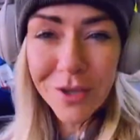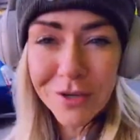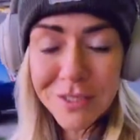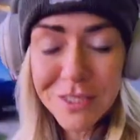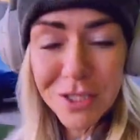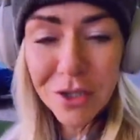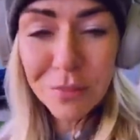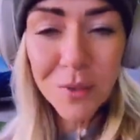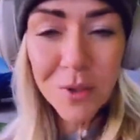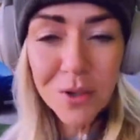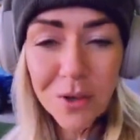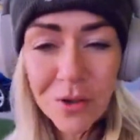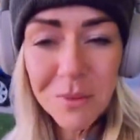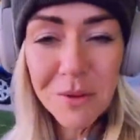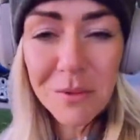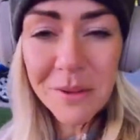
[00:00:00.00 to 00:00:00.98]
there's a coupon
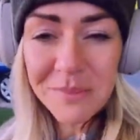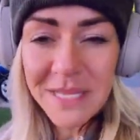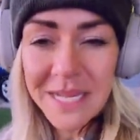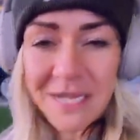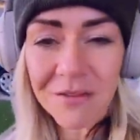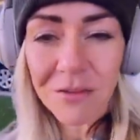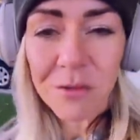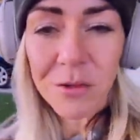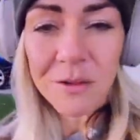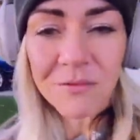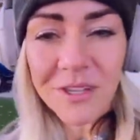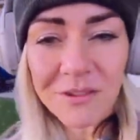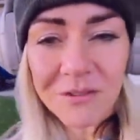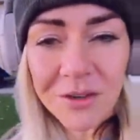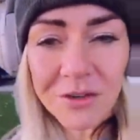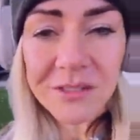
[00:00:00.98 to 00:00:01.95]
code on my website if you want
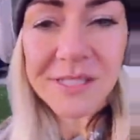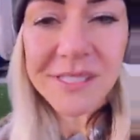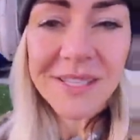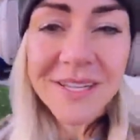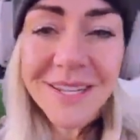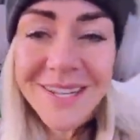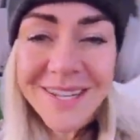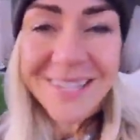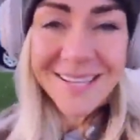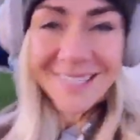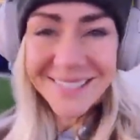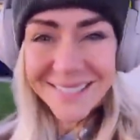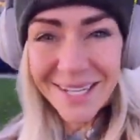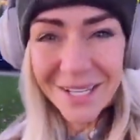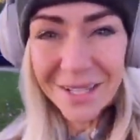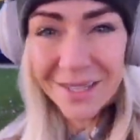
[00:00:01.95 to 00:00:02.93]
Vivos.
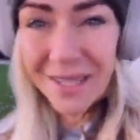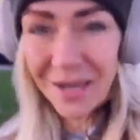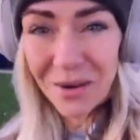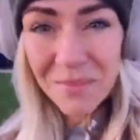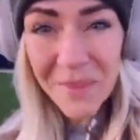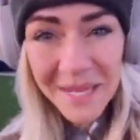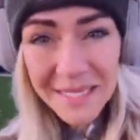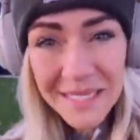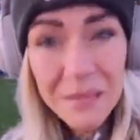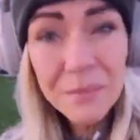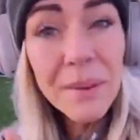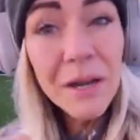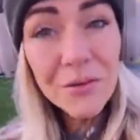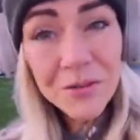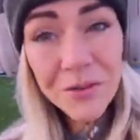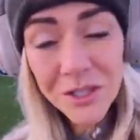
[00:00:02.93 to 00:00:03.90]
It's kind of, they're amazing
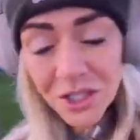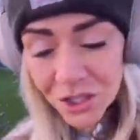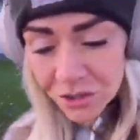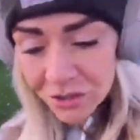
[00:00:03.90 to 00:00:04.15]
barefoot